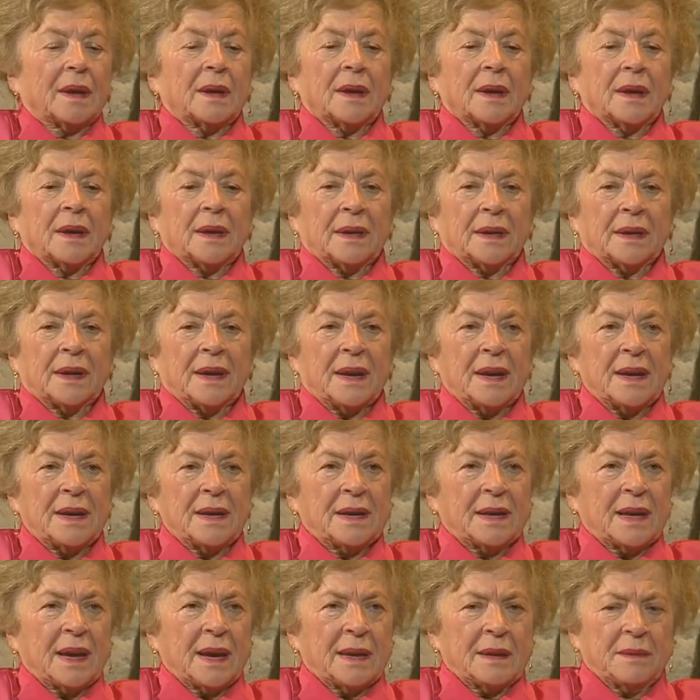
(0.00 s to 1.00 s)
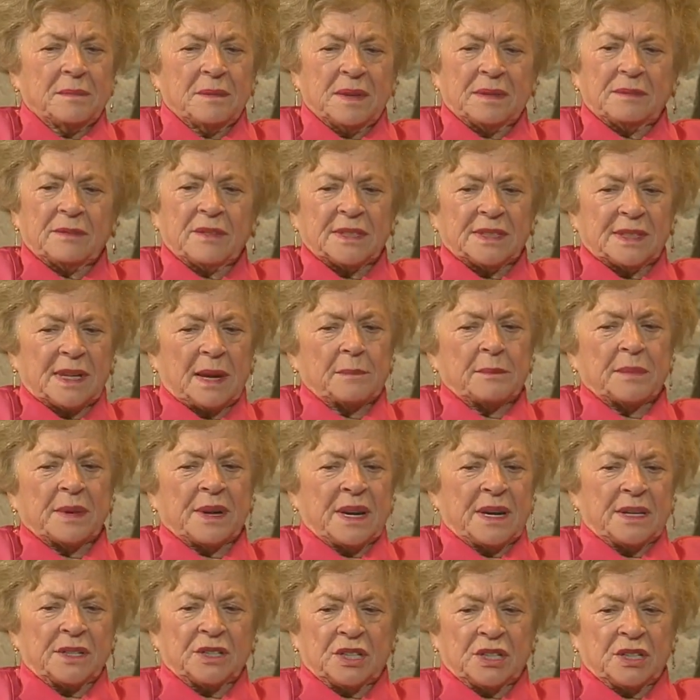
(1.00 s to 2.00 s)
And he came and was a
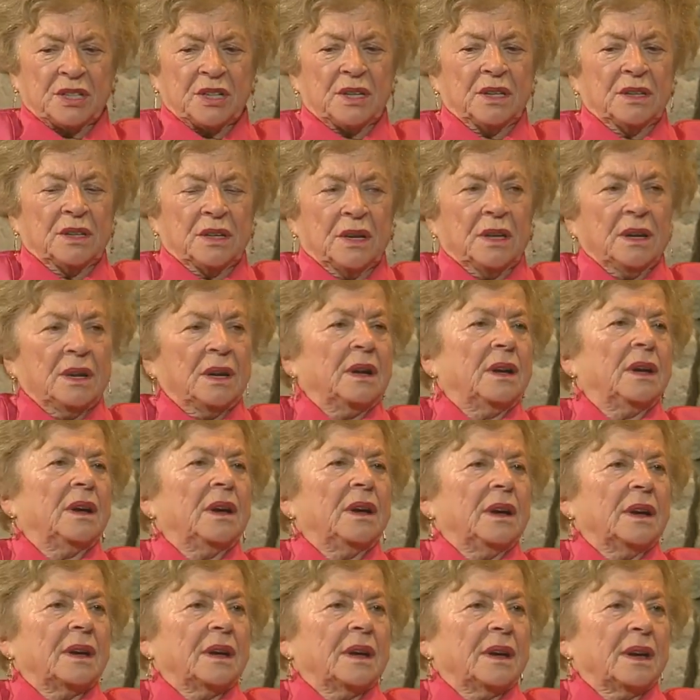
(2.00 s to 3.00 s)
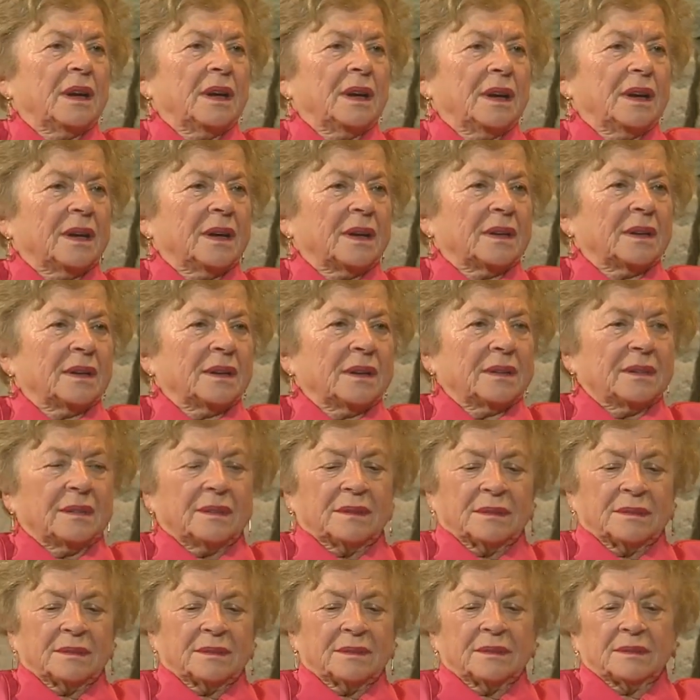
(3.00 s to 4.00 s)
bridge. And
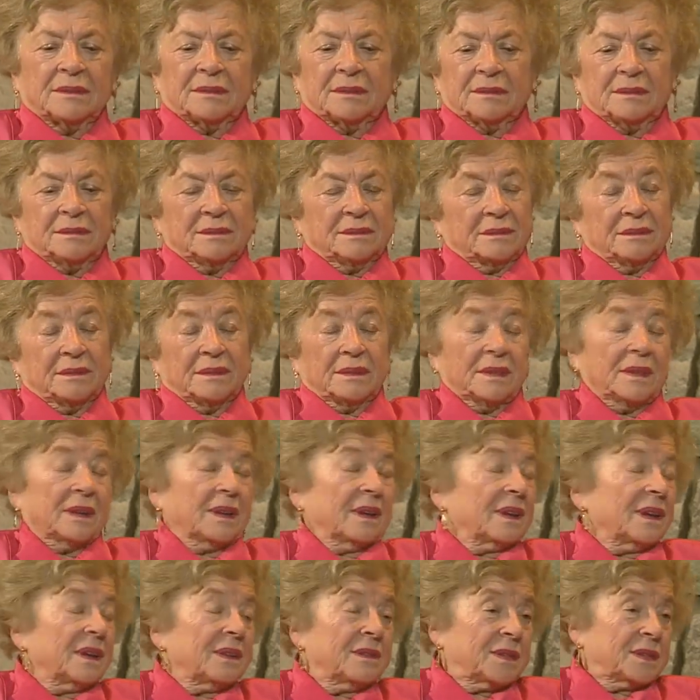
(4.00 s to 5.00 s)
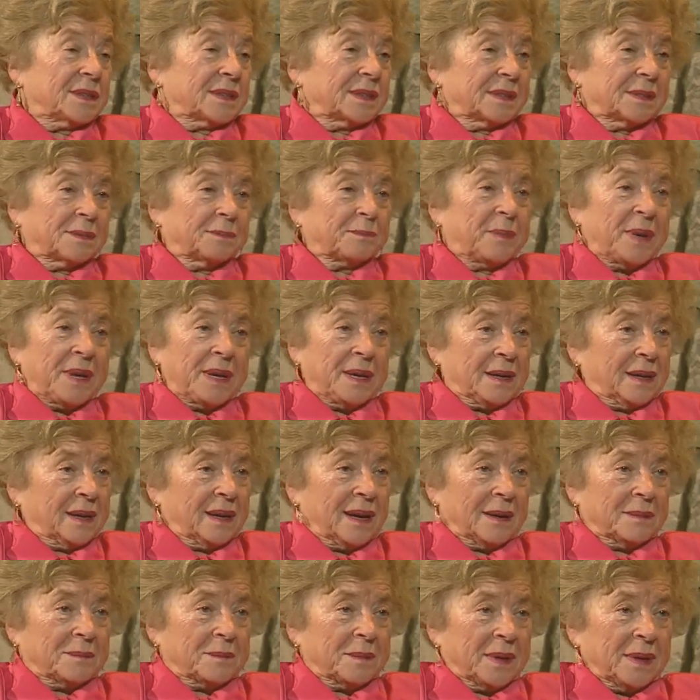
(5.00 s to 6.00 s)
he was spying
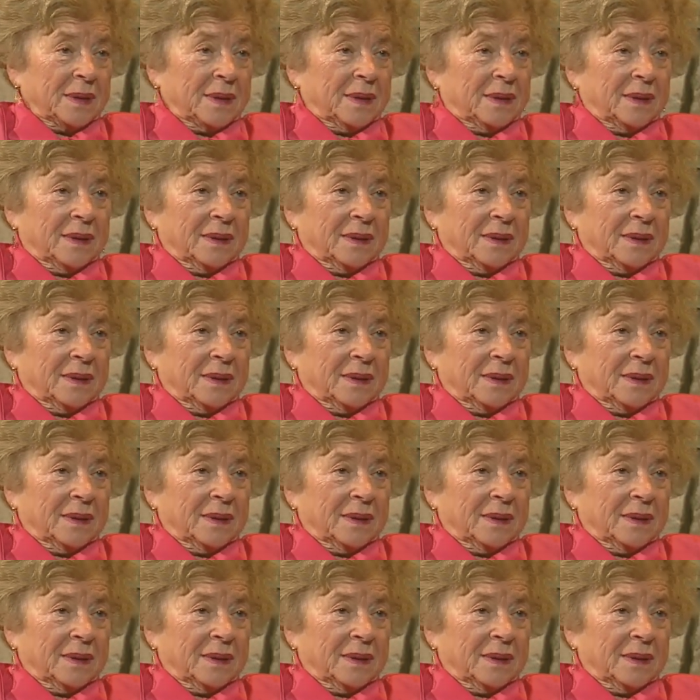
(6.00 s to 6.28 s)
on me.